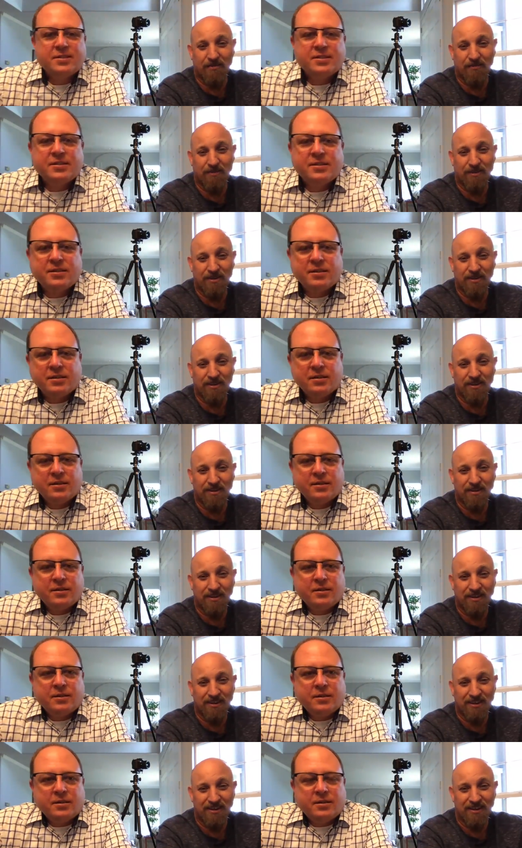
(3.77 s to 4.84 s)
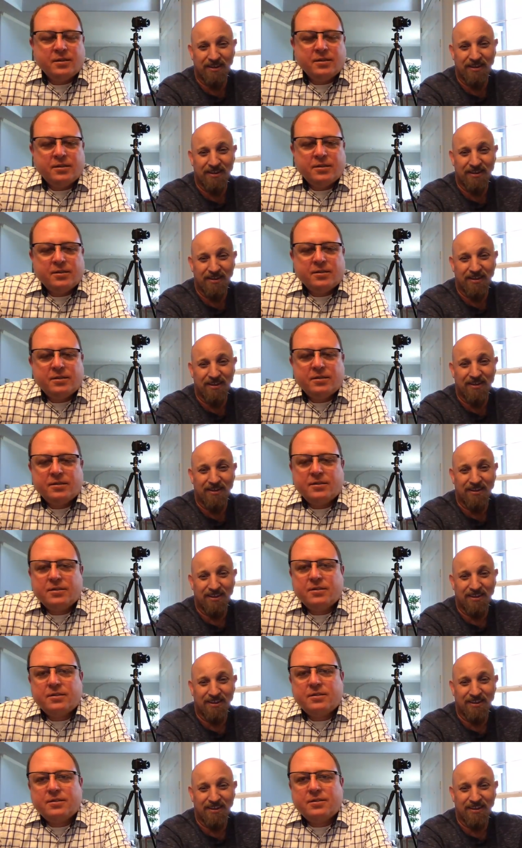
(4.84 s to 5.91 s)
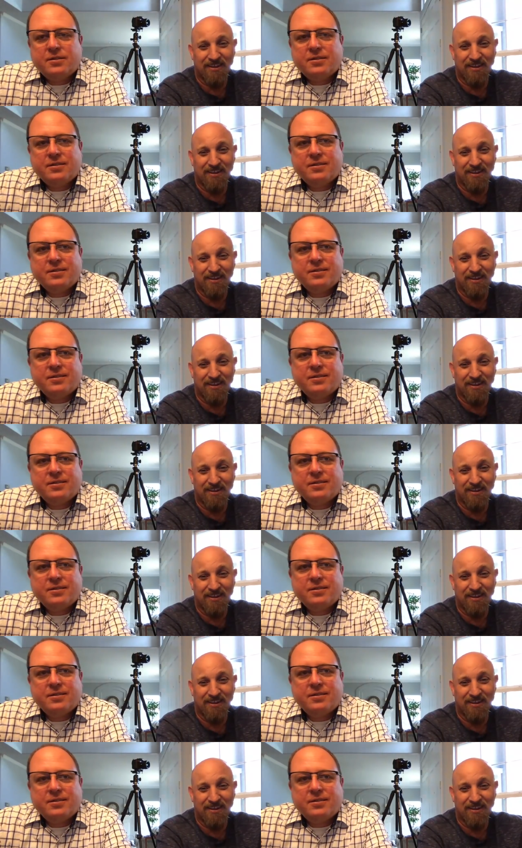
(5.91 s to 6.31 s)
No one is speaking in this clip.